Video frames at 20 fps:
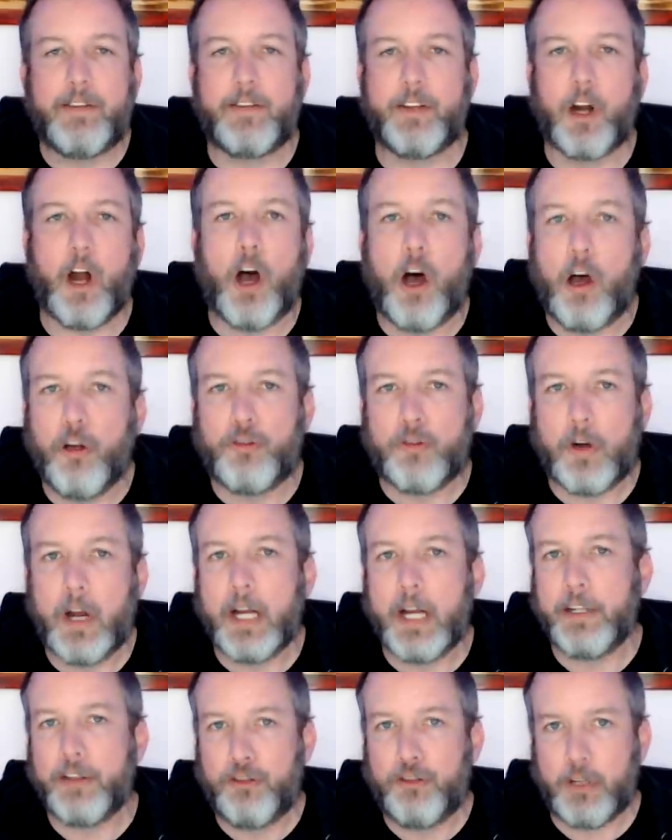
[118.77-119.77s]
they're all
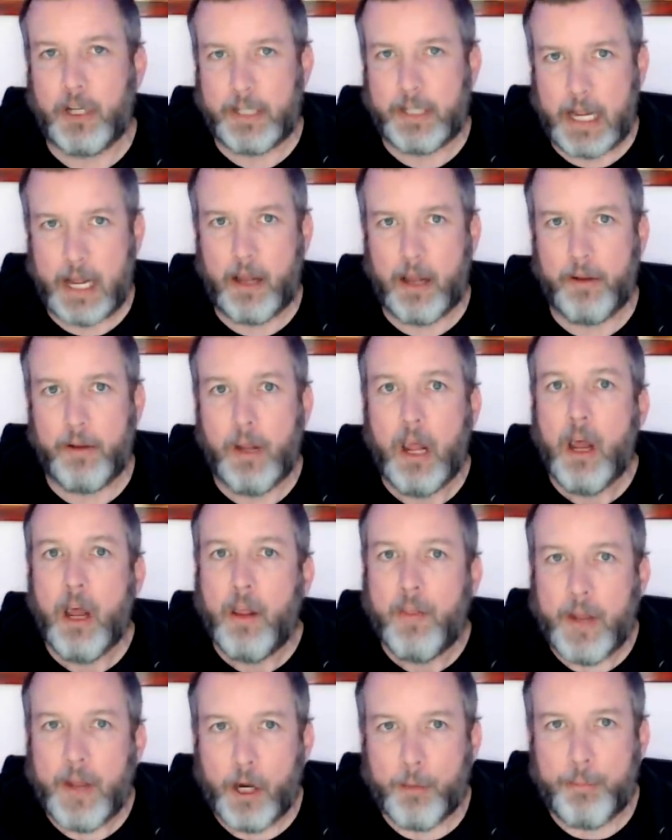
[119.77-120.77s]
trying to shut down
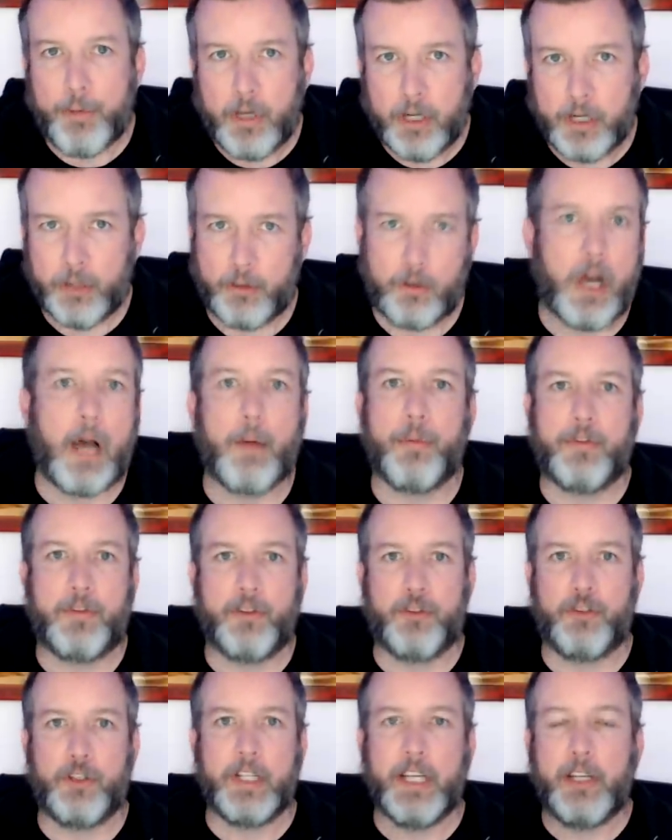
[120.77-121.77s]
their political
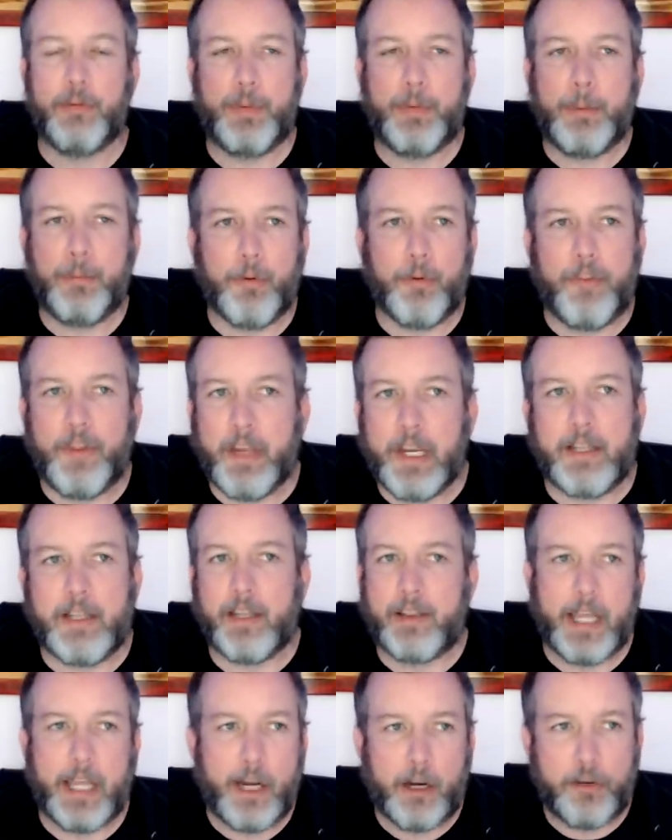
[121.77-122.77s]
opposition. These people think
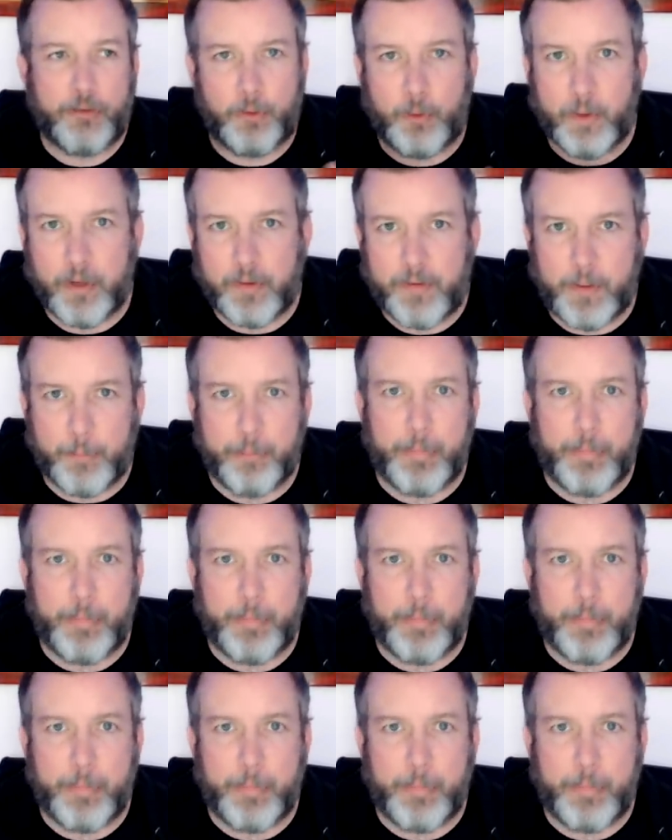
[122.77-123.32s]
that they are sort of the